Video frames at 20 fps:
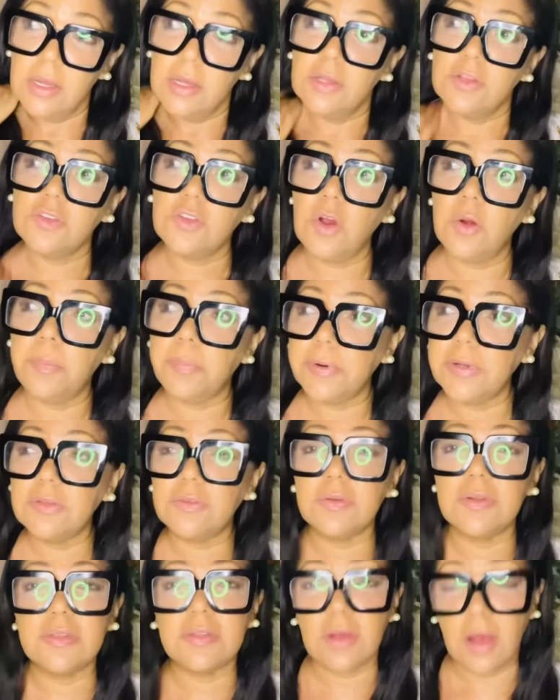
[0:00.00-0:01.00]
So
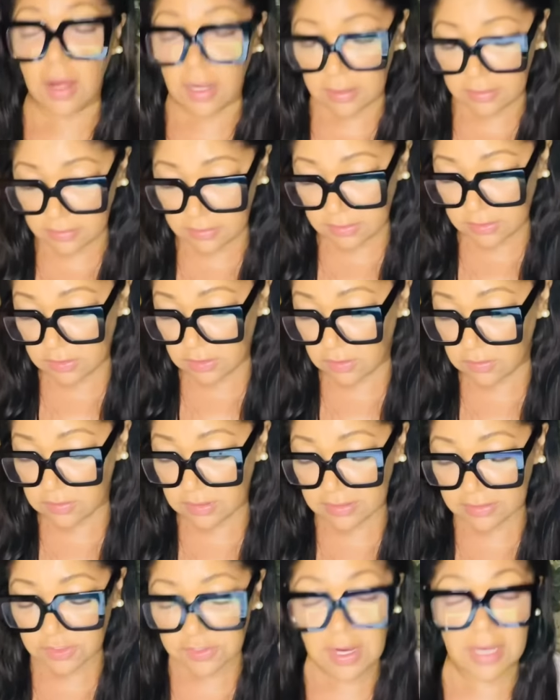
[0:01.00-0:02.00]
Prince was on, you
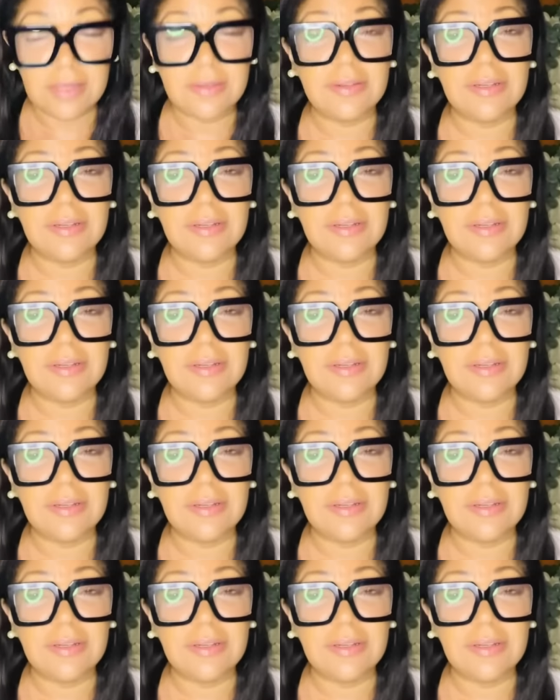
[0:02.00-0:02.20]
know, trying